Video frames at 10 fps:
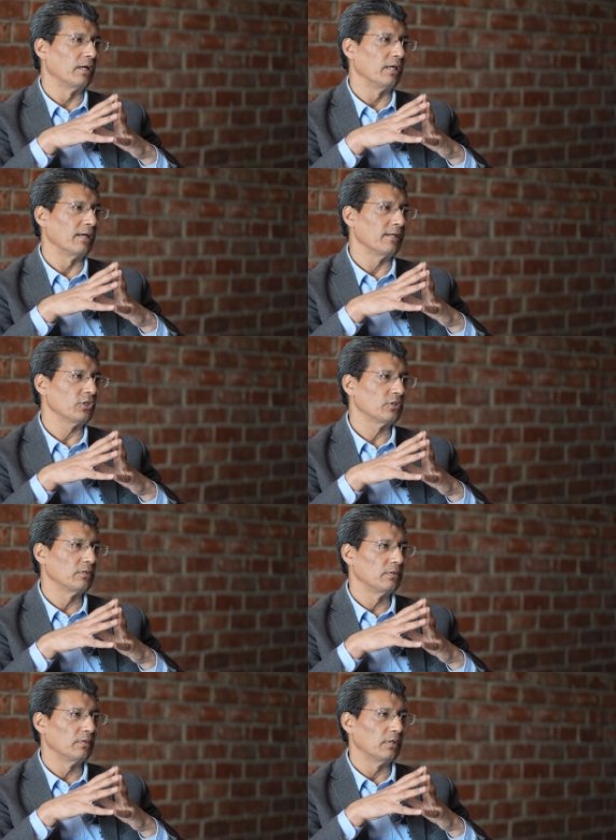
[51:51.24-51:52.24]
English,
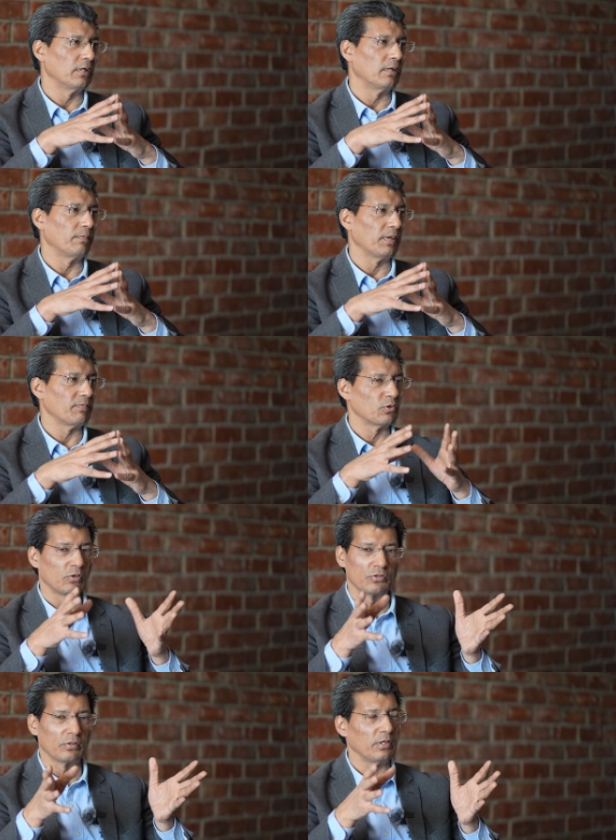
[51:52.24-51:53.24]
perhaps
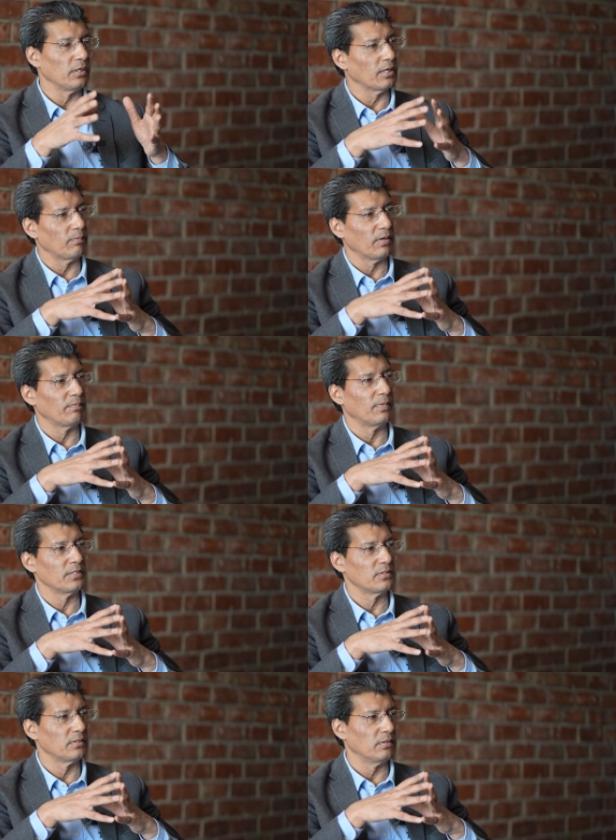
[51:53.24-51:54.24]
also in a couple of
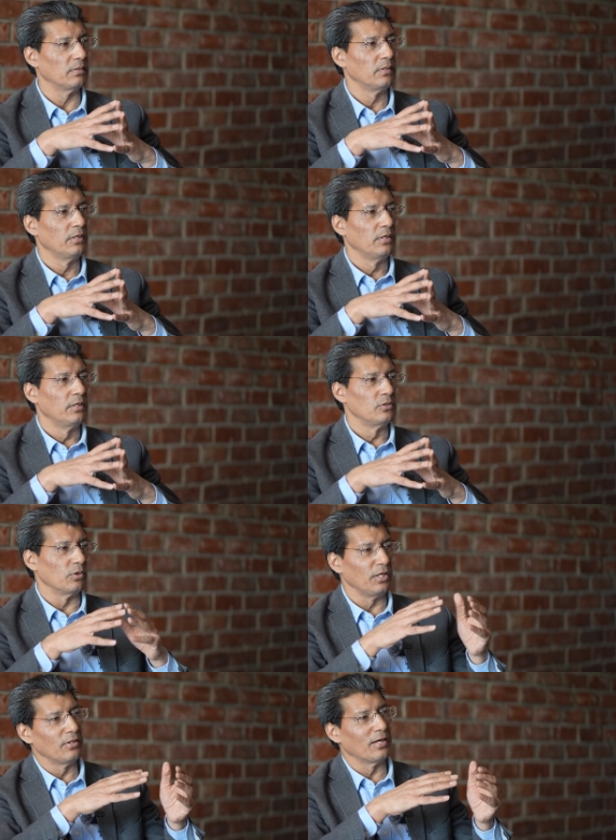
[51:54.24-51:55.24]
months.
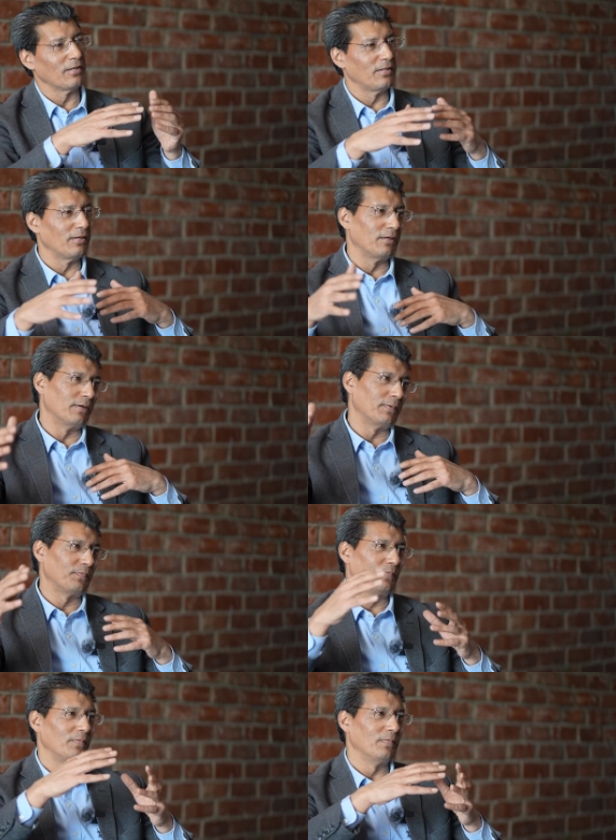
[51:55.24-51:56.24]
So these are the
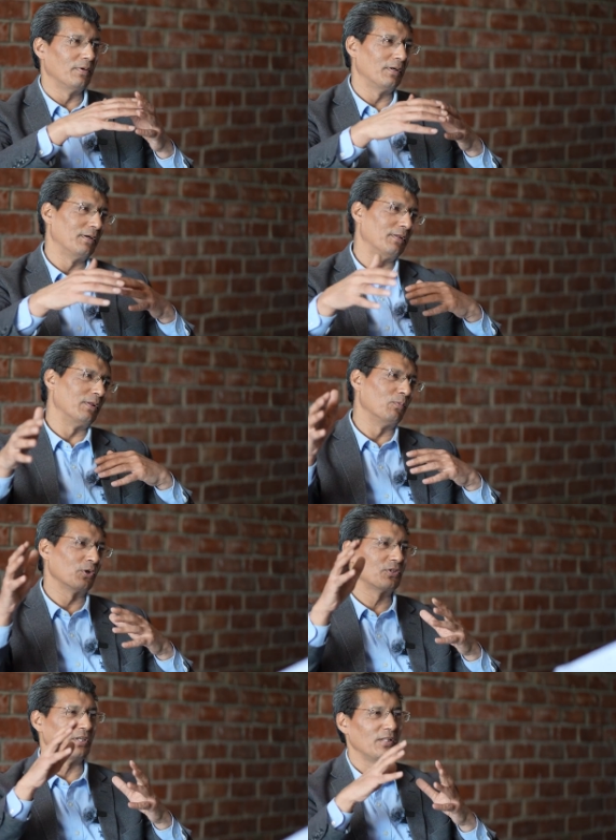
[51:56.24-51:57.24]

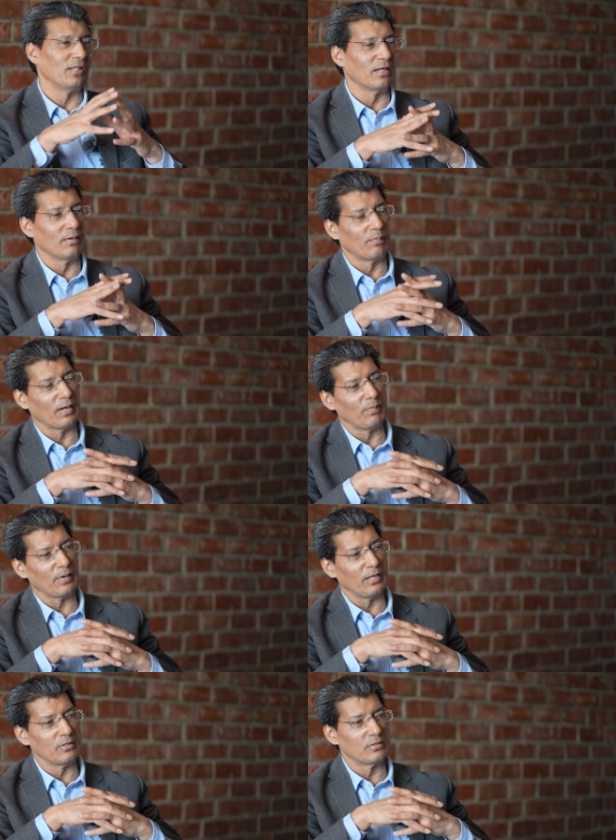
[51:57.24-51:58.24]
books in the
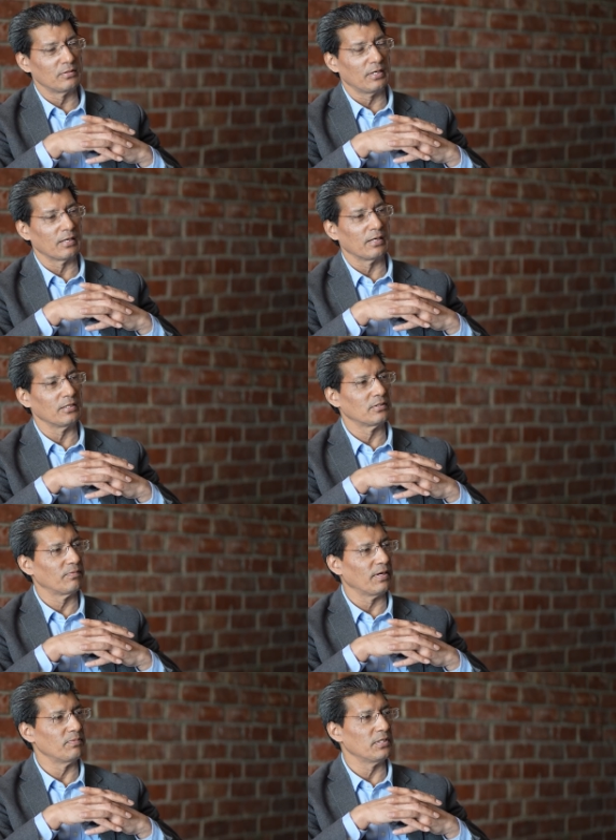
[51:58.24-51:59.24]
pipelines, at
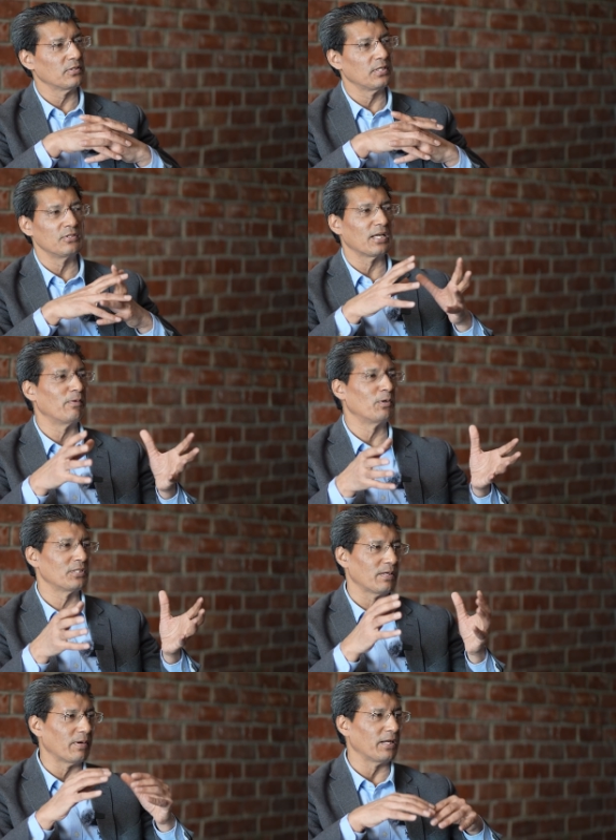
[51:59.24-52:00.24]
least 5, 6. Since I'm on
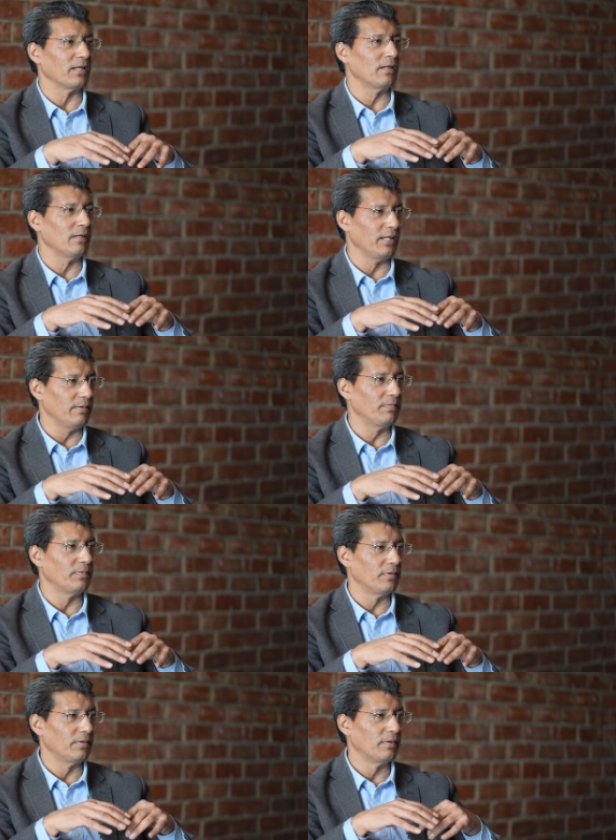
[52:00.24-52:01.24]
sabbatical leave
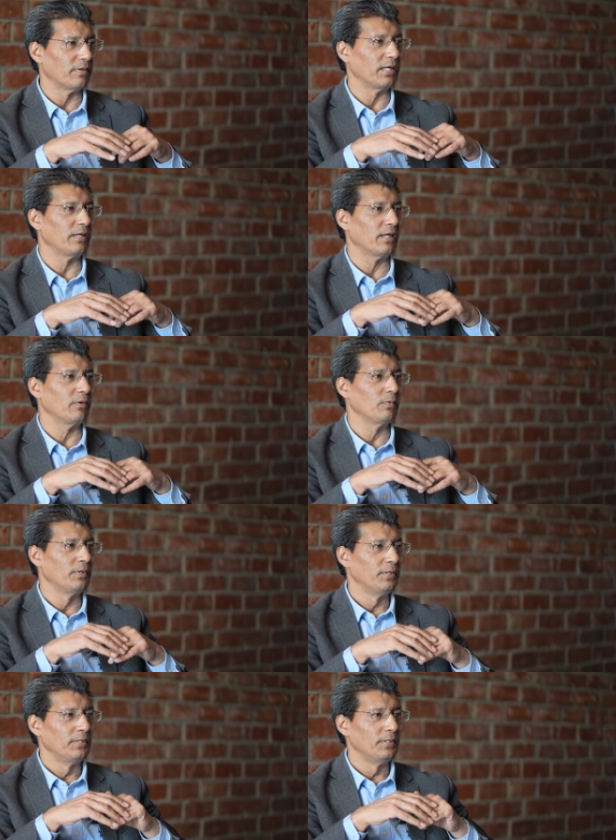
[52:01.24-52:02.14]
right now,